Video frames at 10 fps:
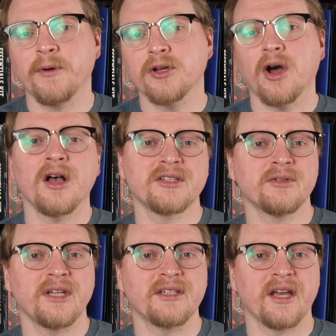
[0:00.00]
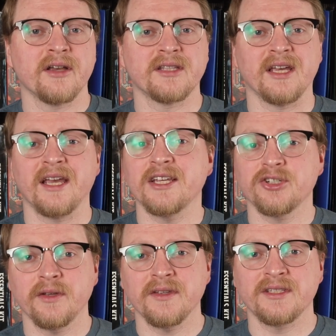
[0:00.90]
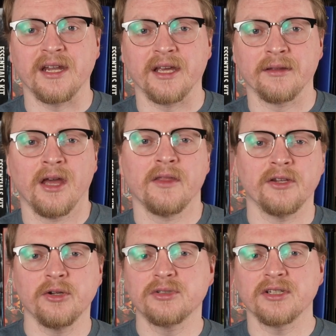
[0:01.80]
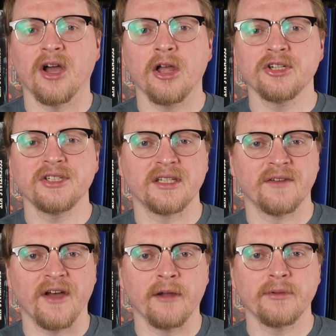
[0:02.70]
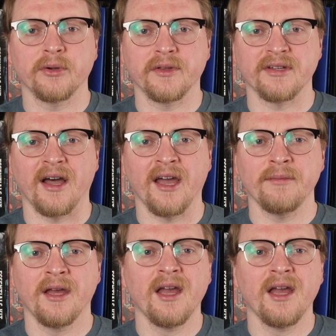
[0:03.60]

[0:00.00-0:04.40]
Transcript: The book also details the history of the setting, the new technologies that developed during the time,